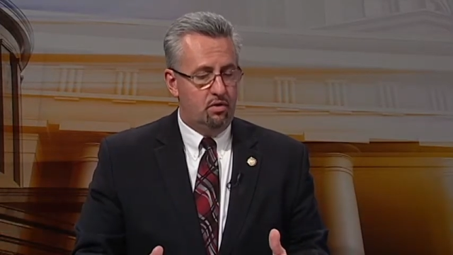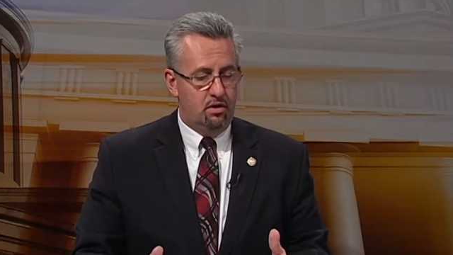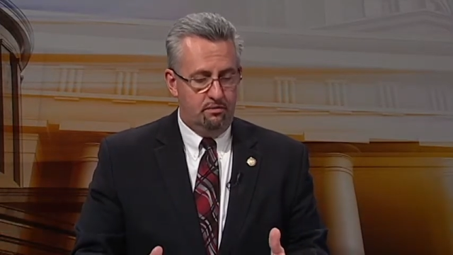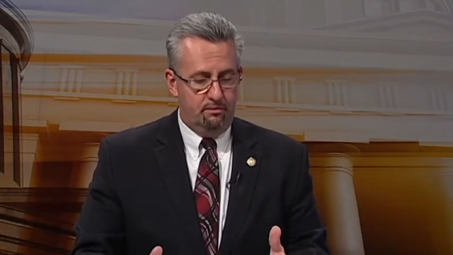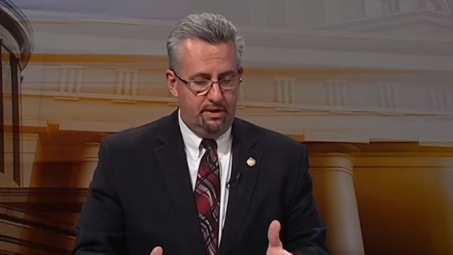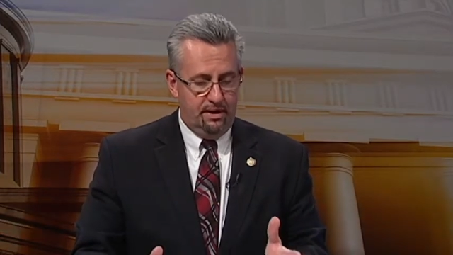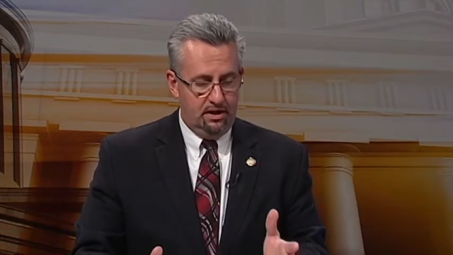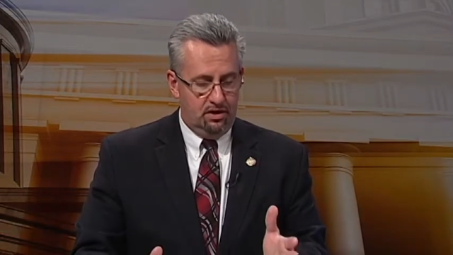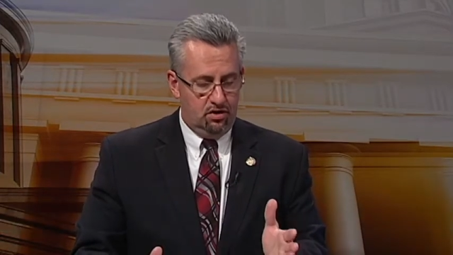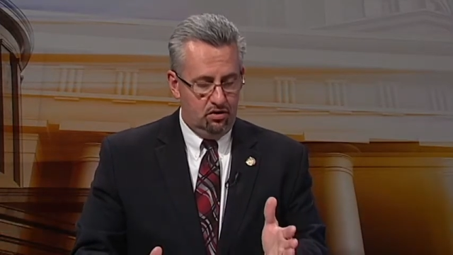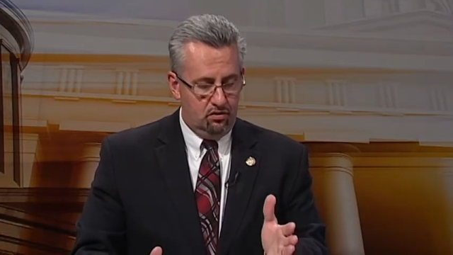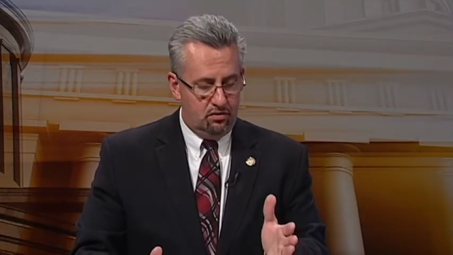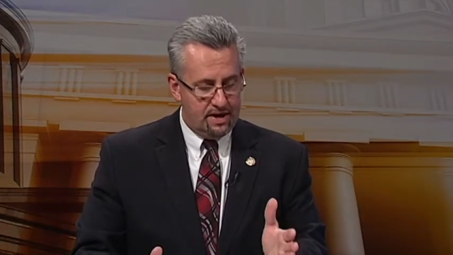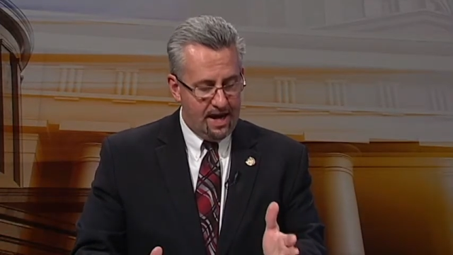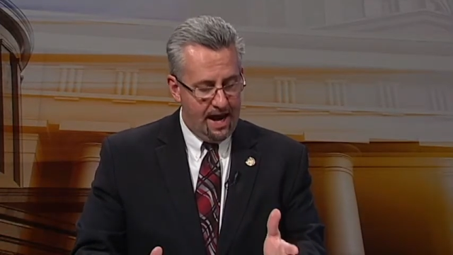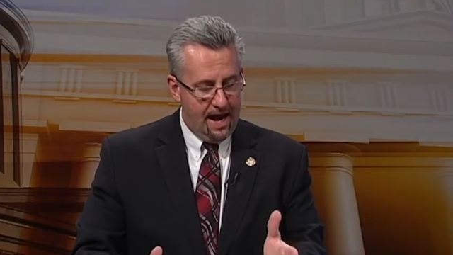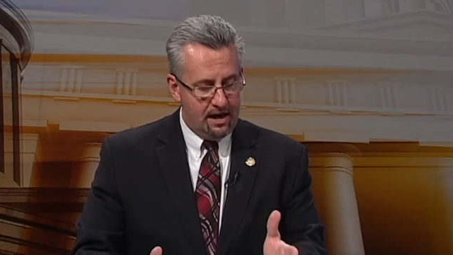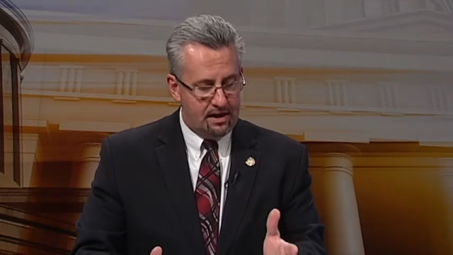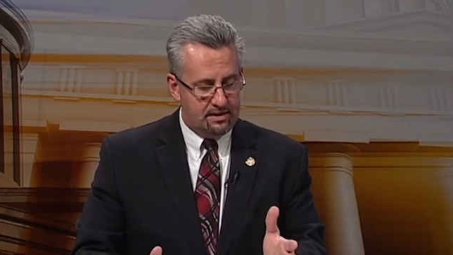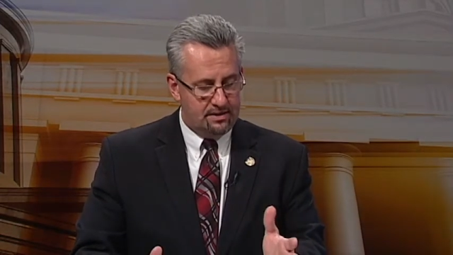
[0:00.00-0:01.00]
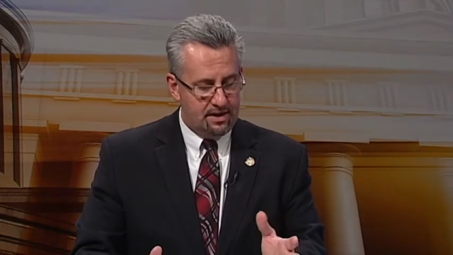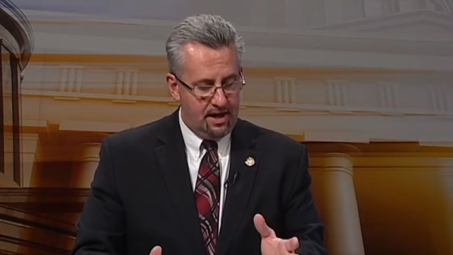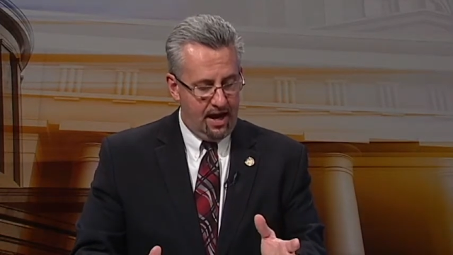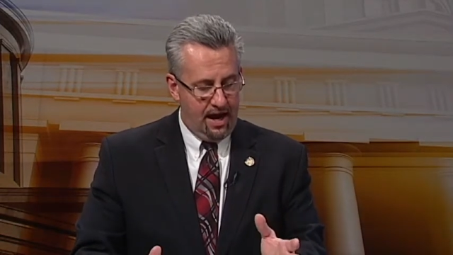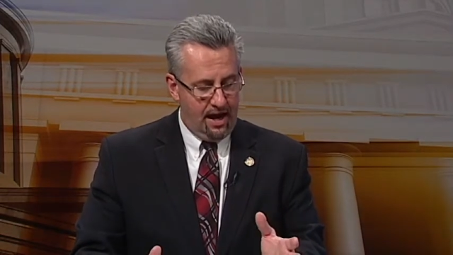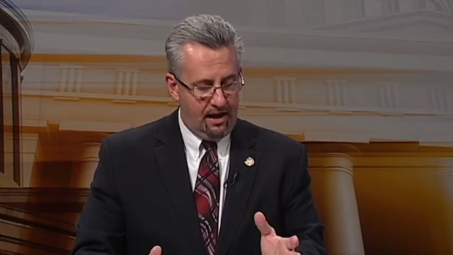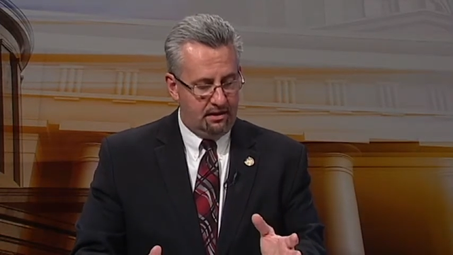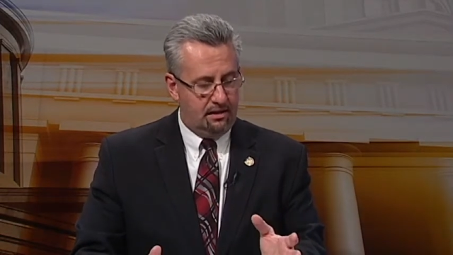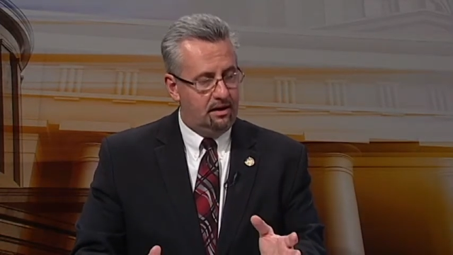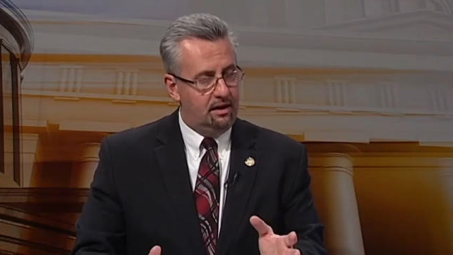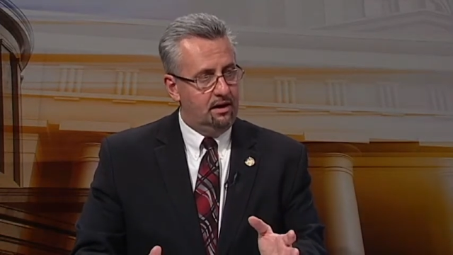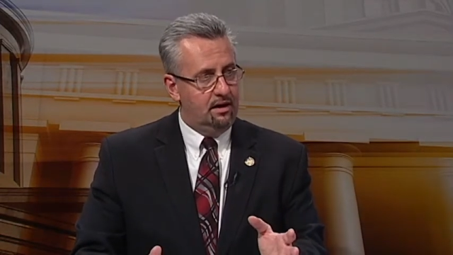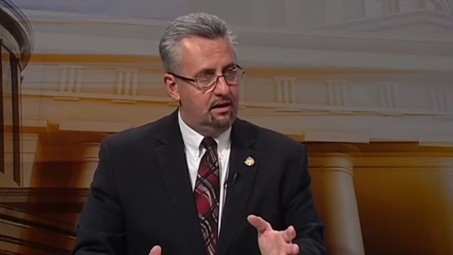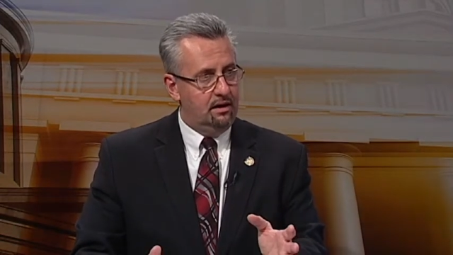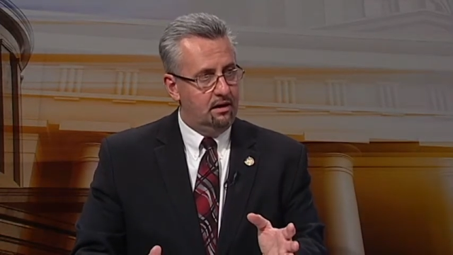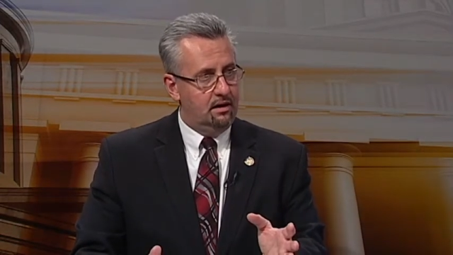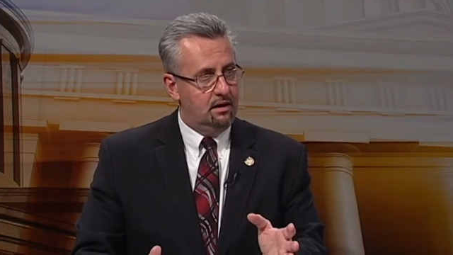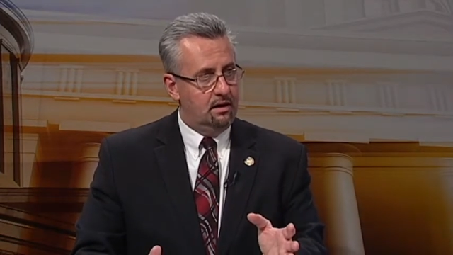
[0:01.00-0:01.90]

would be to tax at the